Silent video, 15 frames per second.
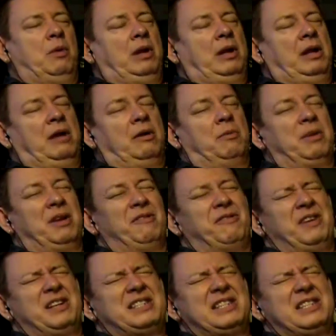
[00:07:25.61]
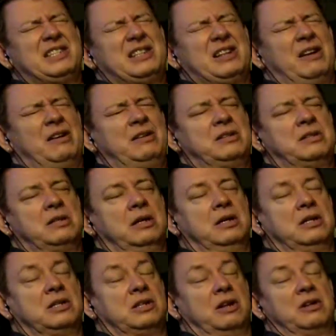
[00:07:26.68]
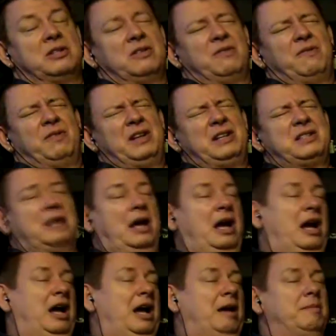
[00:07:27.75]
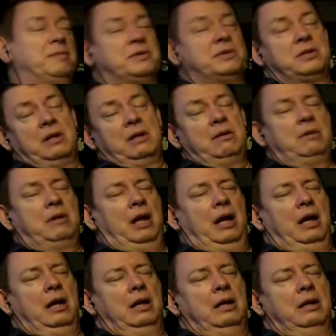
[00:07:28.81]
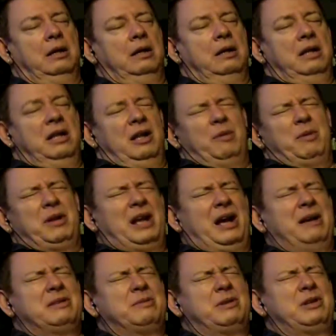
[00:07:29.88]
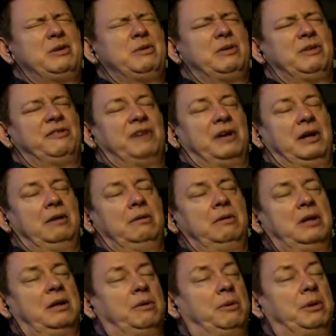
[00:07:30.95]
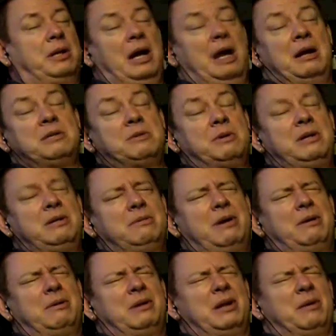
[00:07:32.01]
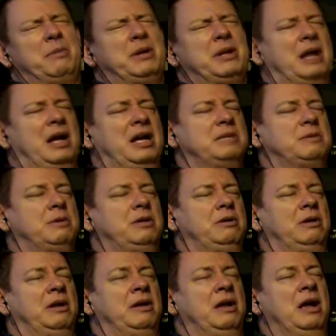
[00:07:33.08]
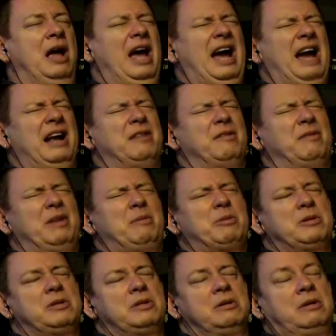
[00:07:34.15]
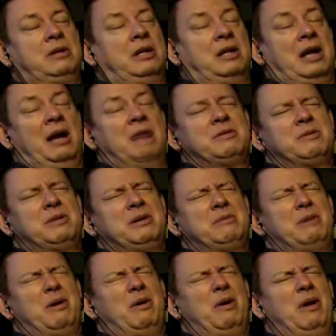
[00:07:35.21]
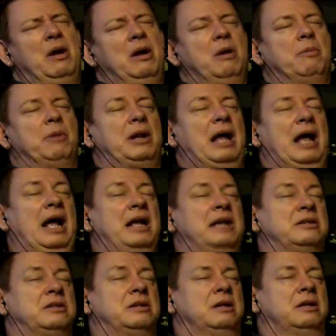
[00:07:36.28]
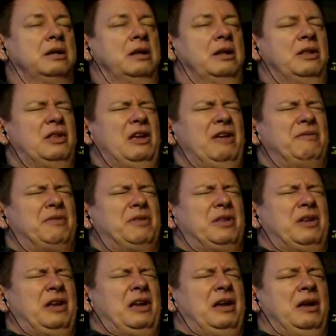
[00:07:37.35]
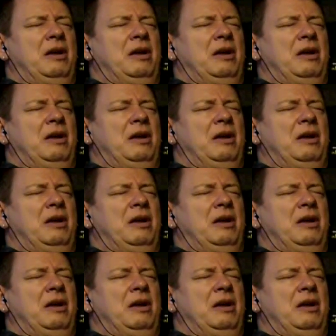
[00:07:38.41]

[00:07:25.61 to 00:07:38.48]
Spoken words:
there be fits and starts and fits? Absolutely. There'll be times when you will follow, and there'll be times when you won't. There'll be times when you'll actively pursue it, and times when you won't. But if the